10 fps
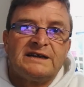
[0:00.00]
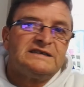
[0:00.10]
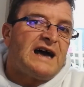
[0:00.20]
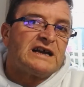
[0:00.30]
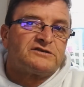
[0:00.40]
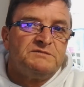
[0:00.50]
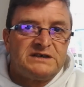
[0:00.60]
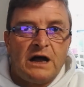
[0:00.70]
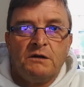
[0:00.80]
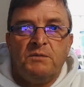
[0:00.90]
his ass from his
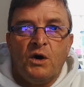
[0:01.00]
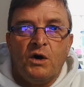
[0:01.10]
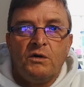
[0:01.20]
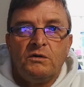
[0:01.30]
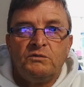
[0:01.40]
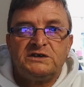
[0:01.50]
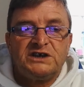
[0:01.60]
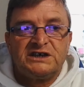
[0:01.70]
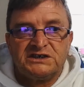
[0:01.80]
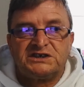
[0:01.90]
elbow, which you
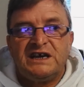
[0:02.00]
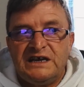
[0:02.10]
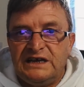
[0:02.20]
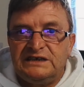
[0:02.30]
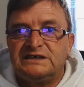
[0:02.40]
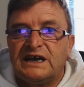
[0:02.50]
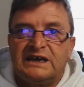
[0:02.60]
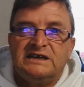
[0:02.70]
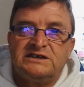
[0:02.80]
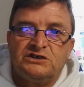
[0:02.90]
can see he's
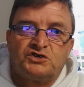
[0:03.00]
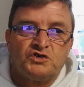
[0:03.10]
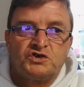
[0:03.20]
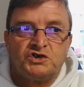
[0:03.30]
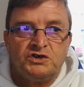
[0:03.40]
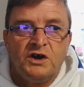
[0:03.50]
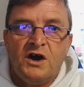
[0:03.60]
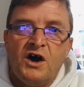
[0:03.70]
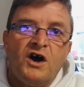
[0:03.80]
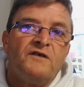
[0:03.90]
taking his instruction
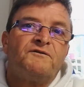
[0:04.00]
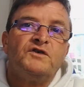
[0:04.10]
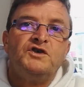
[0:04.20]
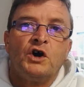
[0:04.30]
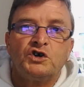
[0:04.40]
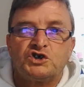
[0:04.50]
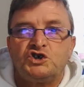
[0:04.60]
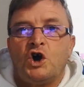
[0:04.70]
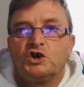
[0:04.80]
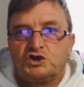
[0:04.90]
off Verdonk
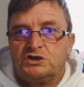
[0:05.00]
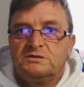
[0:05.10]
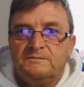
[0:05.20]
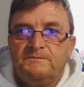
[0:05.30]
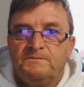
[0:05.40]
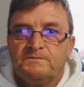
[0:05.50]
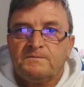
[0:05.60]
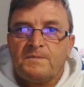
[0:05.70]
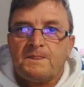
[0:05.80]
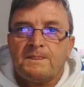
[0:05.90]
shot.
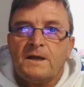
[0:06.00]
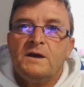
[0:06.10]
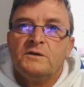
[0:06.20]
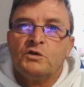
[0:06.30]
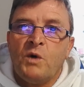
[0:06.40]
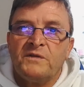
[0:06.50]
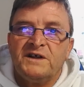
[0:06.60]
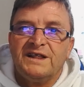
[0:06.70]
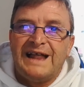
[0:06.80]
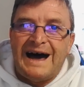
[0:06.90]
The one
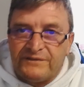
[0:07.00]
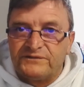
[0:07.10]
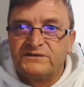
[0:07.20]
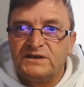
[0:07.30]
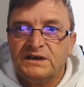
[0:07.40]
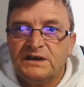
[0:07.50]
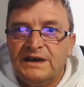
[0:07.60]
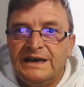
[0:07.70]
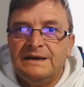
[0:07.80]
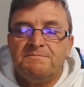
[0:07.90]
that laughed
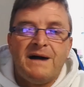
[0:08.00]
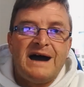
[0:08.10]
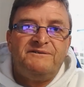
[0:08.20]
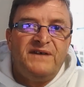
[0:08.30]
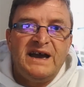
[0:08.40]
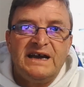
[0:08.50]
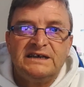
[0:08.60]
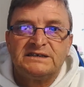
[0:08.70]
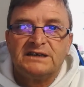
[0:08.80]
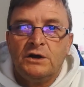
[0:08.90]
in my
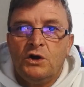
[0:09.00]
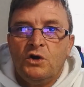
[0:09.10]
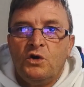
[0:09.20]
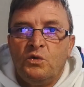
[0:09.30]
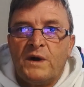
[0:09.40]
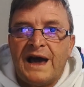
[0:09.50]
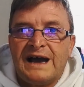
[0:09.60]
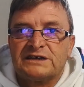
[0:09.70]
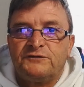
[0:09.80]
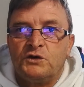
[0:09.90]
face when I
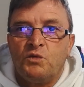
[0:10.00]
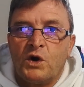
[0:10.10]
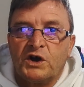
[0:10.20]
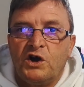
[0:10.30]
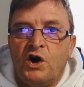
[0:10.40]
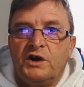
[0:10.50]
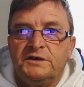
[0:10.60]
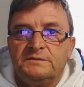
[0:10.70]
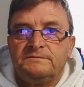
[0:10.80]
asked for a warrant card.